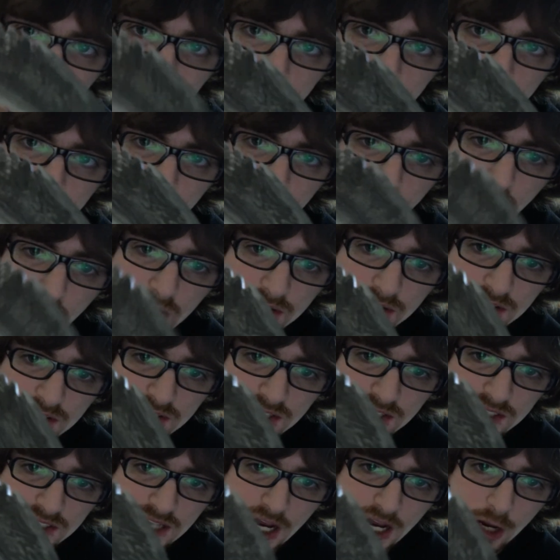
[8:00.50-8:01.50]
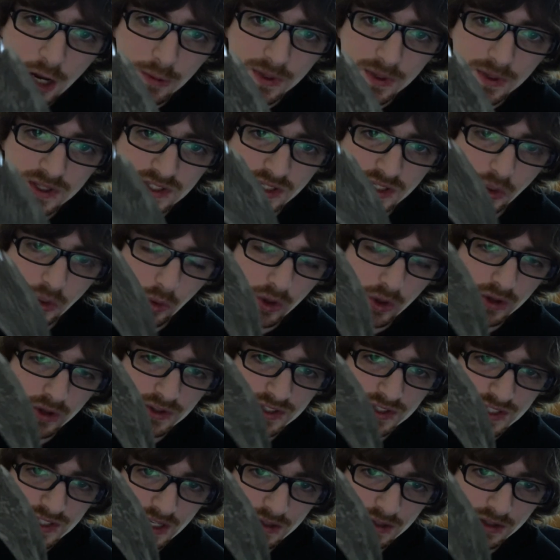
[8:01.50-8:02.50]
little hard to see now because the oil
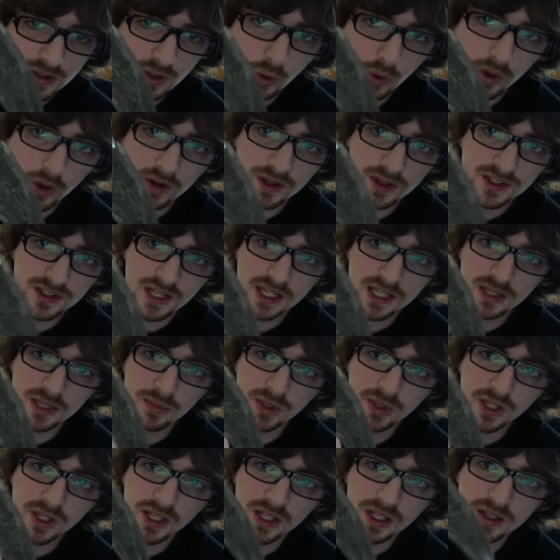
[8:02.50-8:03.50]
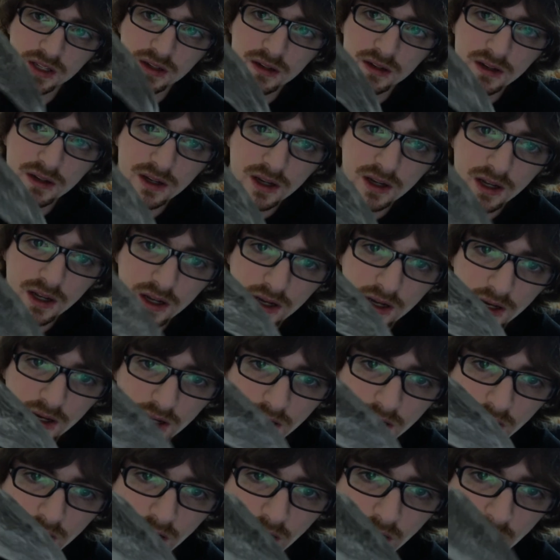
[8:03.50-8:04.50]
is on the blade.
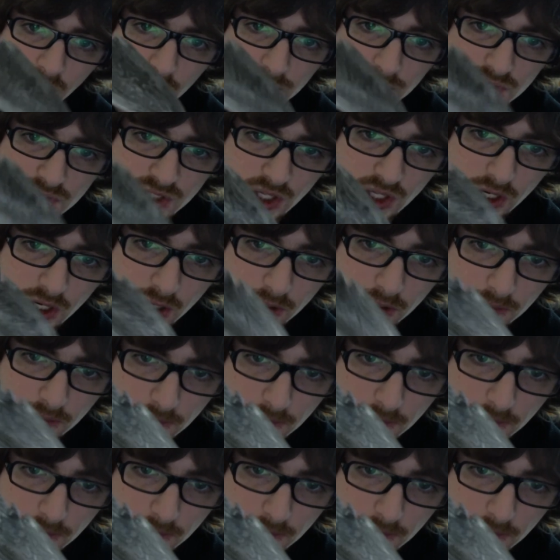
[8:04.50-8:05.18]
So